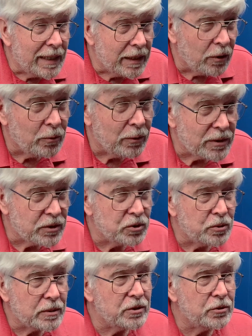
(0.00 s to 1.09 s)
I want to
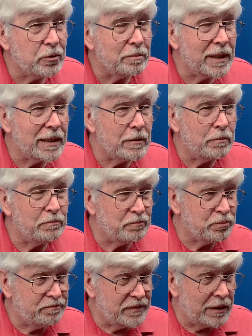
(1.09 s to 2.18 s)
talk to you about
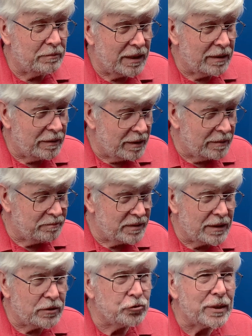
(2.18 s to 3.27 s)

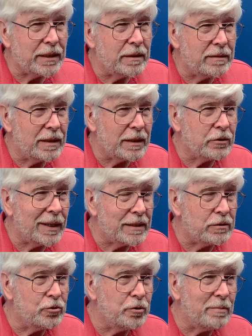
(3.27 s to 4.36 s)
a great
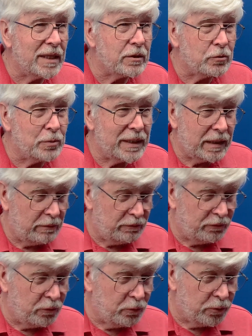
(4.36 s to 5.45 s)
new method we have
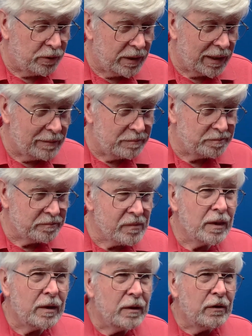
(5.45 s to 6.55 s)
for
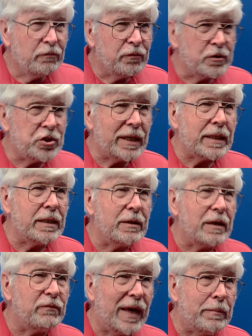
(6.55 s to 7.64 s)
checking
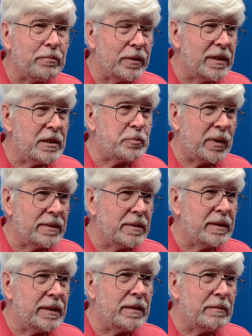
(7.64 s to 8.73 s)
if heparin is
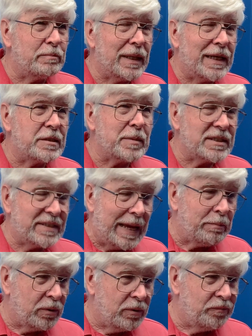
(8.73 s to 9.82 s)
present in a plasma
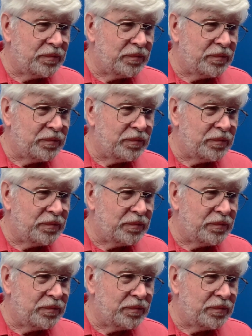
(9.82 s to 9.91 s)
sample.